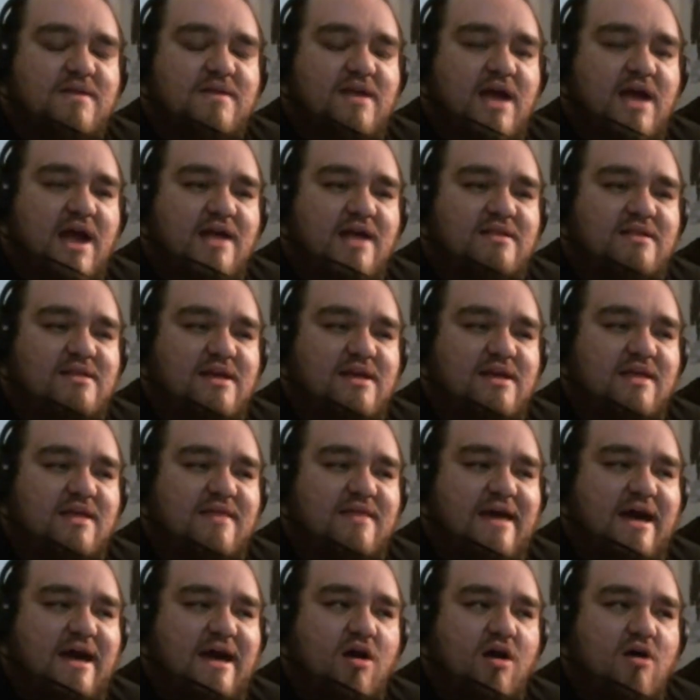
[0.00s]
idea
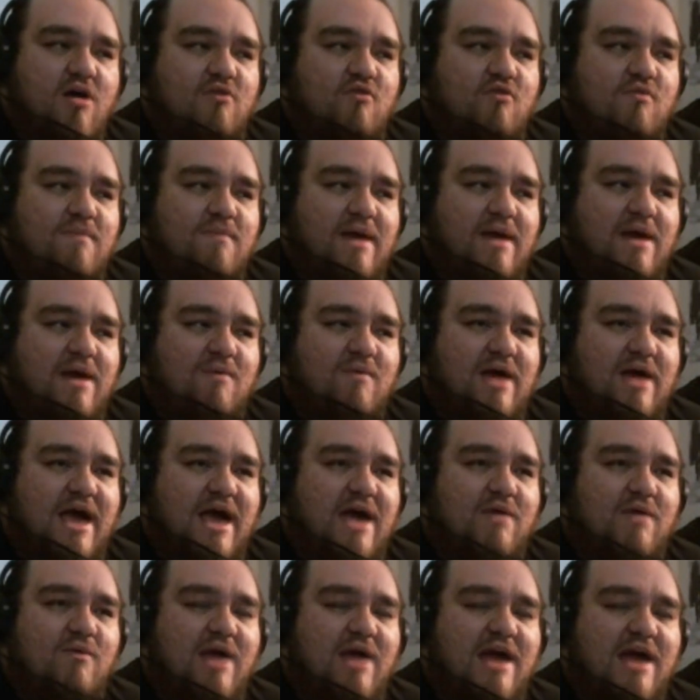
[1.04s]
that Aquaman
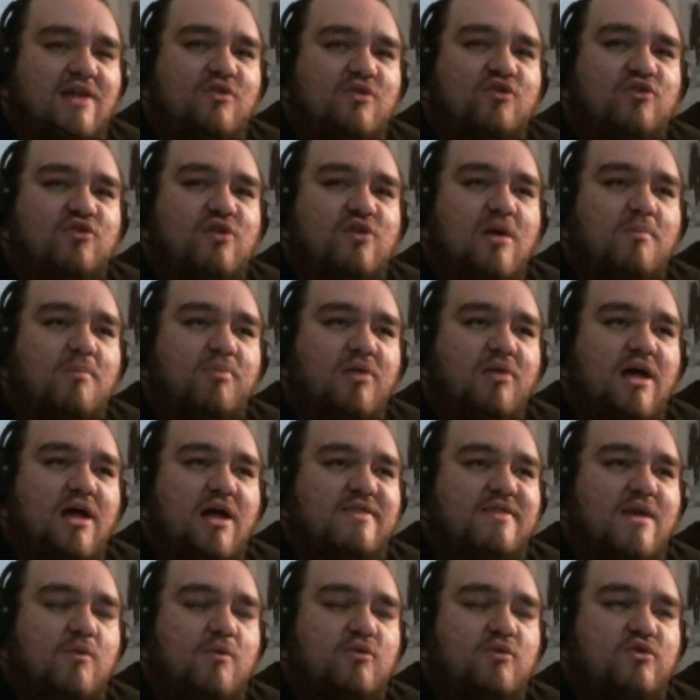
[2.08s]
had a subplot
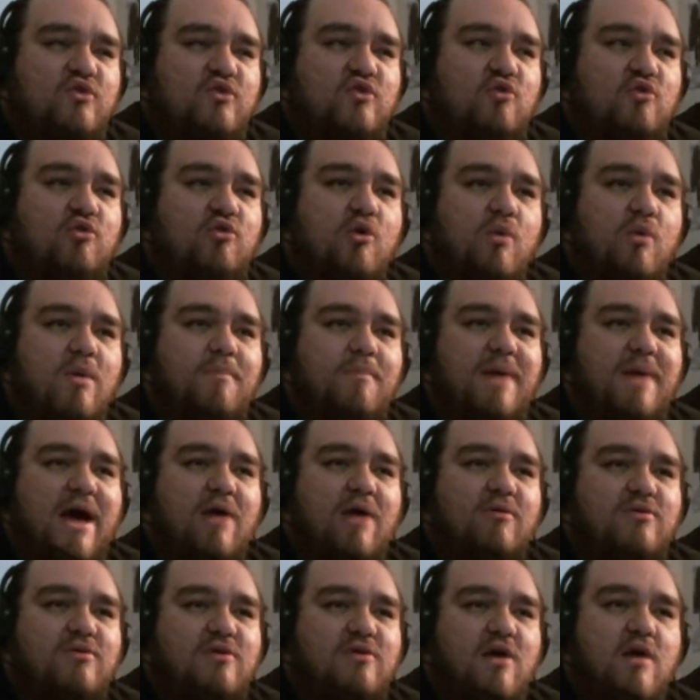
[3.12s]
that was pseudo
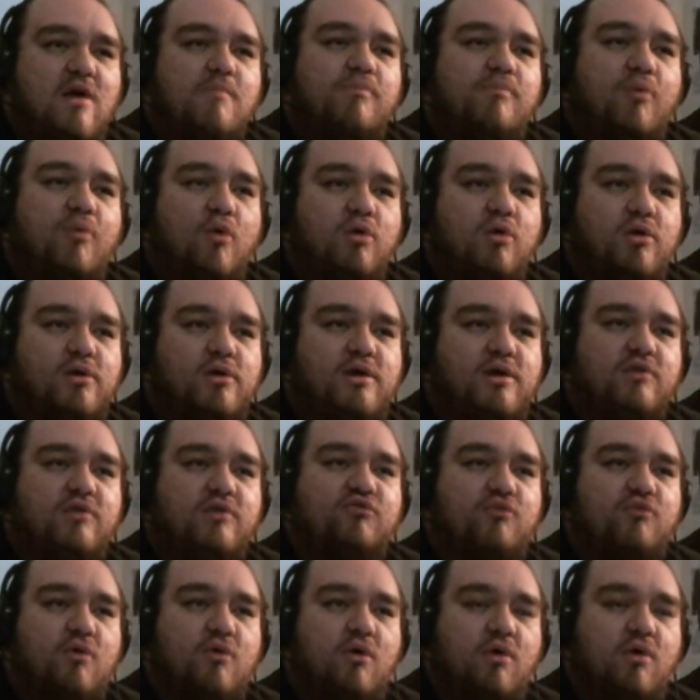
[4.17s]
about border
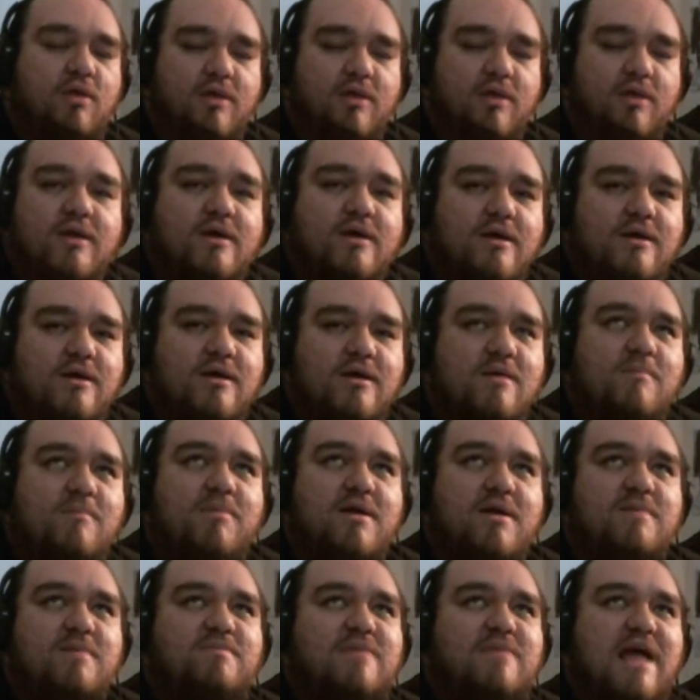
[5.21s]
control.
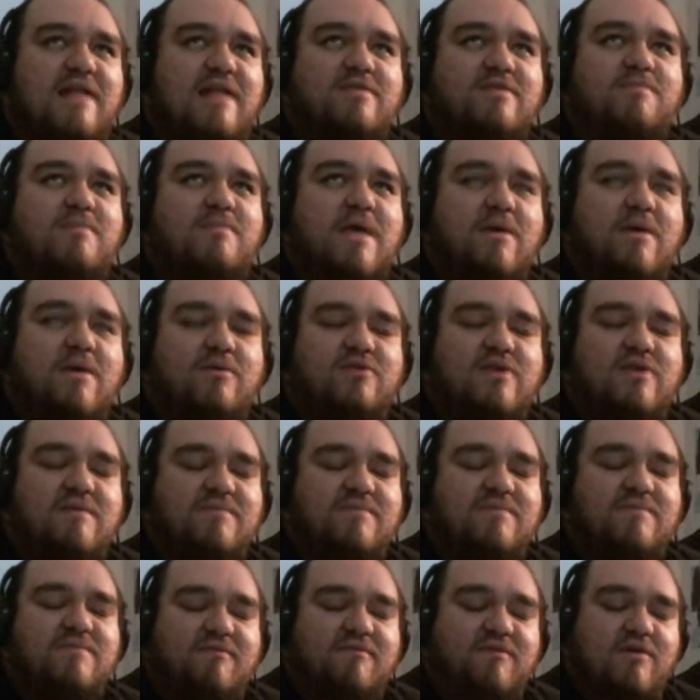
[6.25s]
But that I'll save
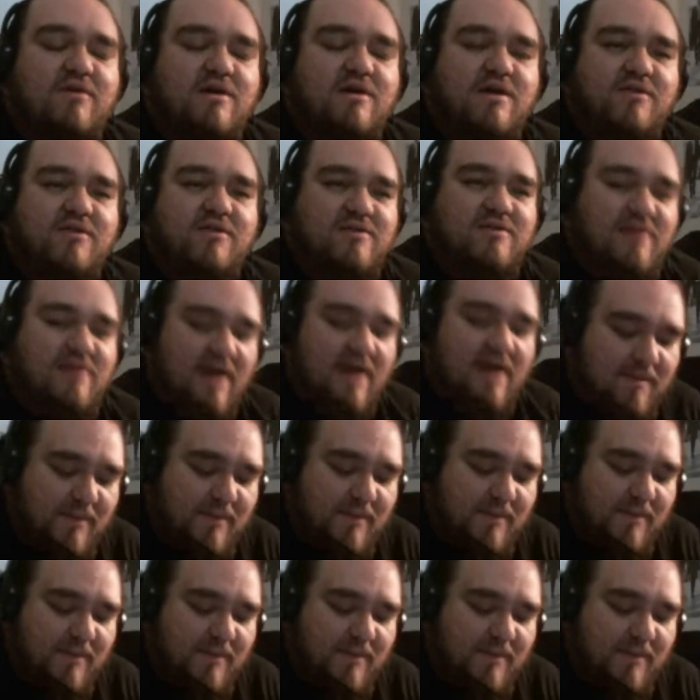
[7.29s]
that for another time.